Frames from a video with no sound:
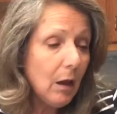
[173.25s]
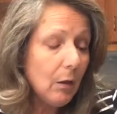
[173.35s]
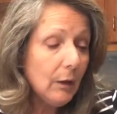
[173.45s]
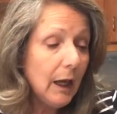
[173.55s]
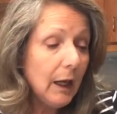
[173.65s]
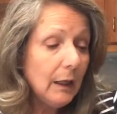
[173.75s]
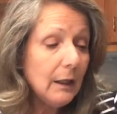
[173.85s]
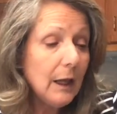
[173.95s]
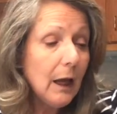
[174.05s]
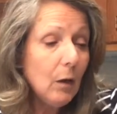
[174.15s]
Okay,
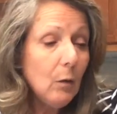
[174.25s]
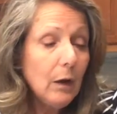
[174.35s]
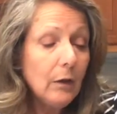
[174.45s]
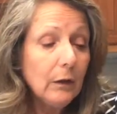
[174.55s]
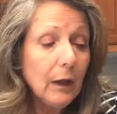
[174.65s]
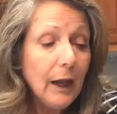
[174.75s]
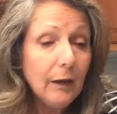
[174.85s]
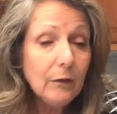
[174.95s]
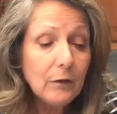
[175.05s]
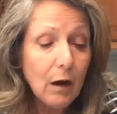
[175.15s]
now the last